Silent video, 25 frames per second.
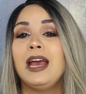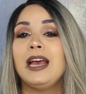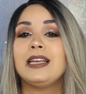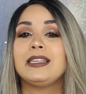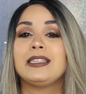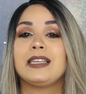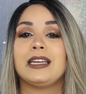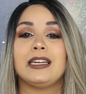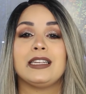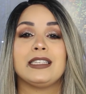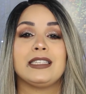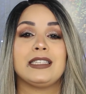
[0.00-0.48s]

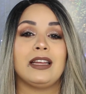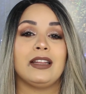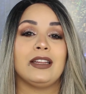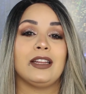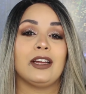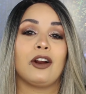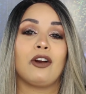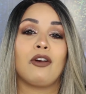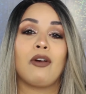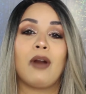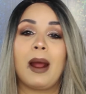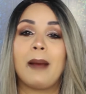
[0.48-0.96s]
is gonna sell
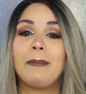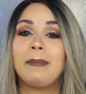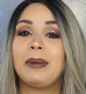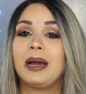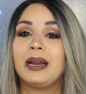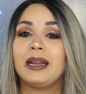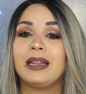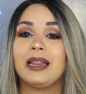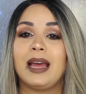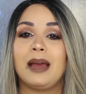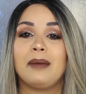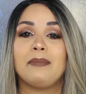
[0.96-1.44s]
the crap
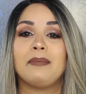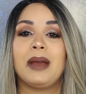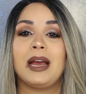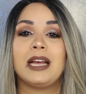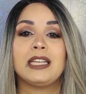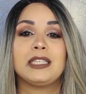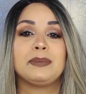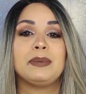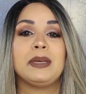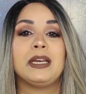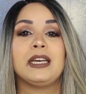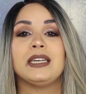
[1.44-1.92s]
out of that
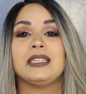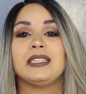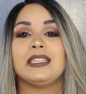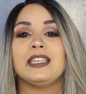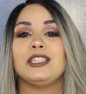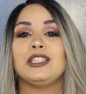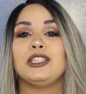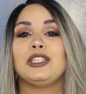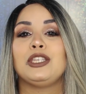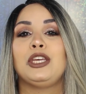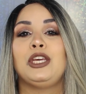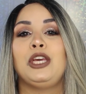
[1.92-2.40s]
mask because
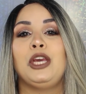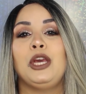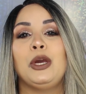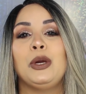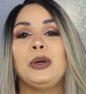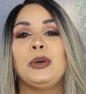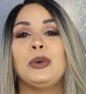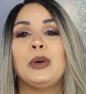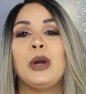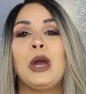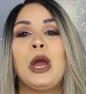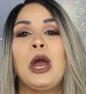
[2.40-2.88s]
it's
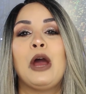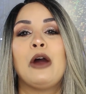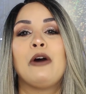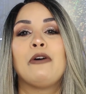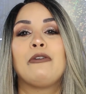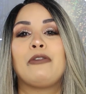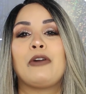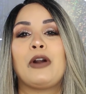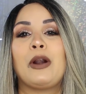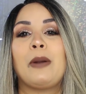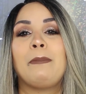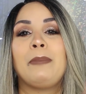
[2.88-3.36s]
cute
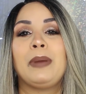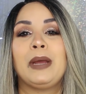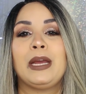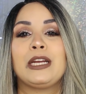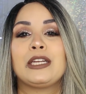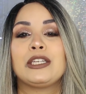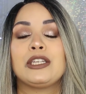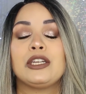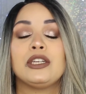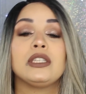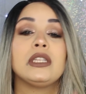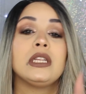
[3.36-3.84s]
for
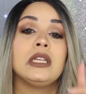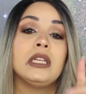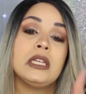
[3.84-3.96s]
pictures.